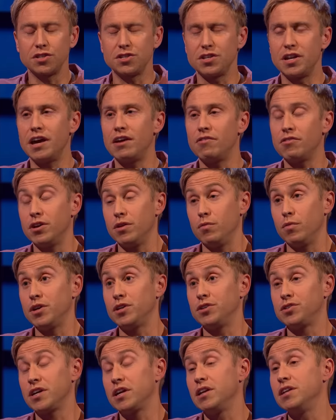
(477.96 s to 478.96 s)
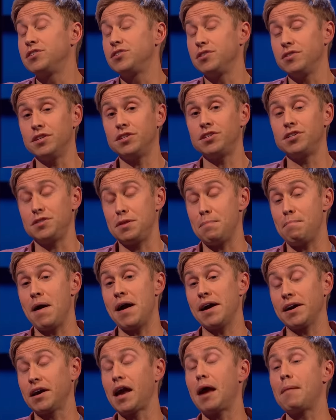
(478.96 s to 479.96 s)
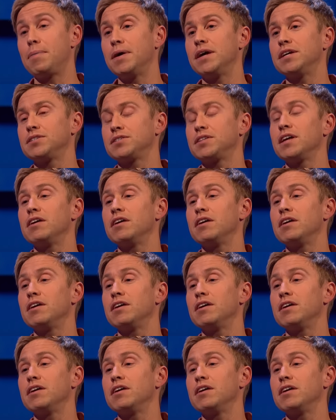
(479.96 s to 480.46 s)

is an area where you say, "Listen, this is the bang and get pissed